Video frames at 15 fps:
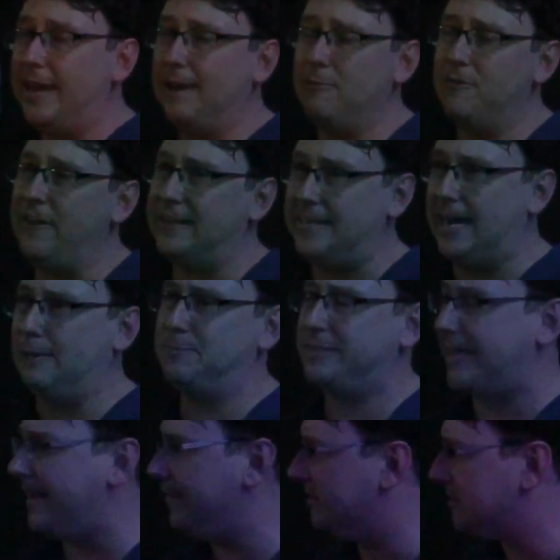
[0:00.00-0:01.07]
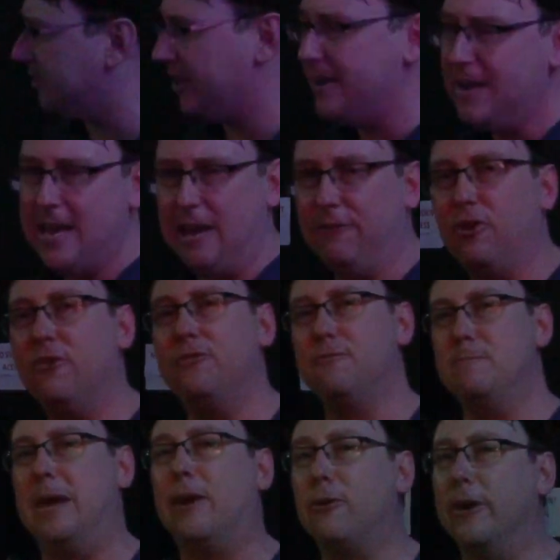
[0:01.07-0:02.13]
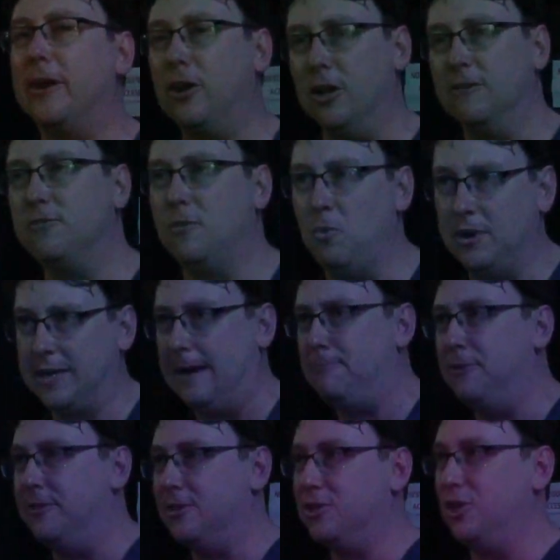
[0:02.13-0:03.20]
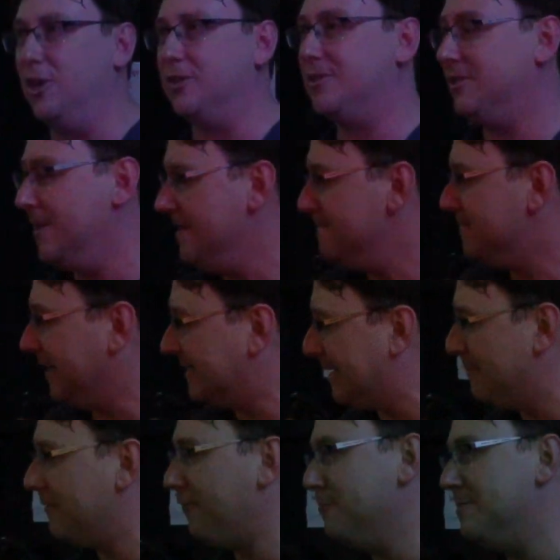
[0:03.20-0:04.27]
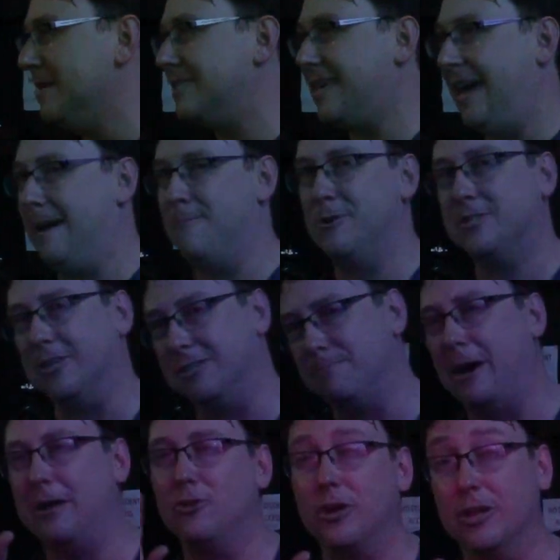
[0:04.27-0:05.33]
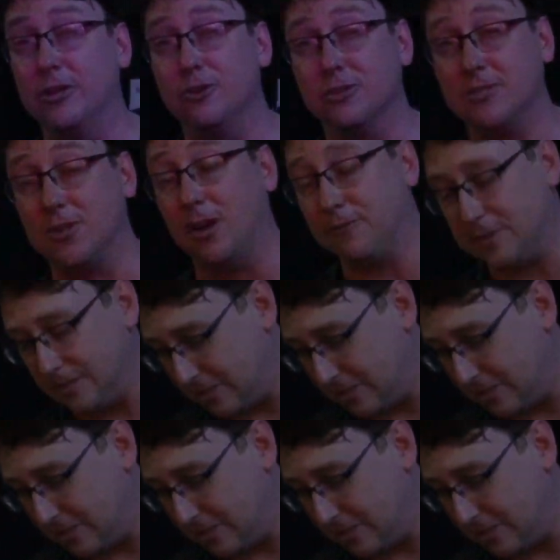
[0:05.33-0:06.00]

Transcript: and we've had to upscale it. So if you've been critical of a couple of the shots, that's coming from this this camera, so it might look a little soft in